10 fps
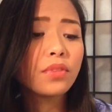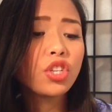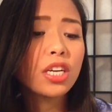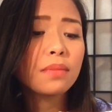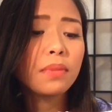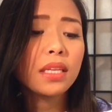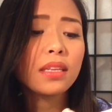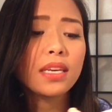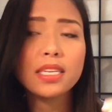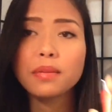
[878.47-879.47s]
Just
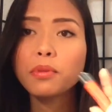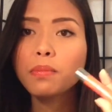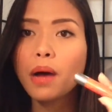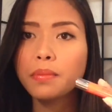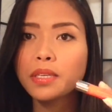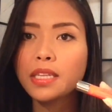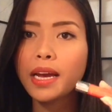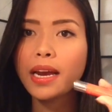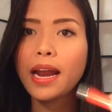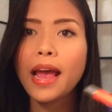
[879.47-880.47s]
Bitten Kissable Balm
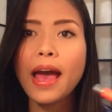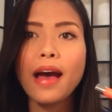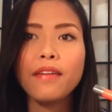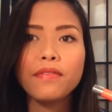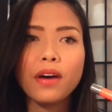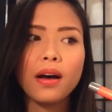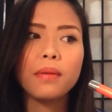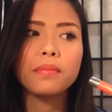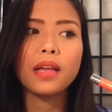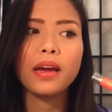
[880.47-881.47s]
Stain, and I have
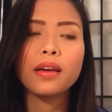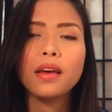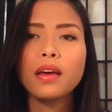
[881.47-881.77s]
like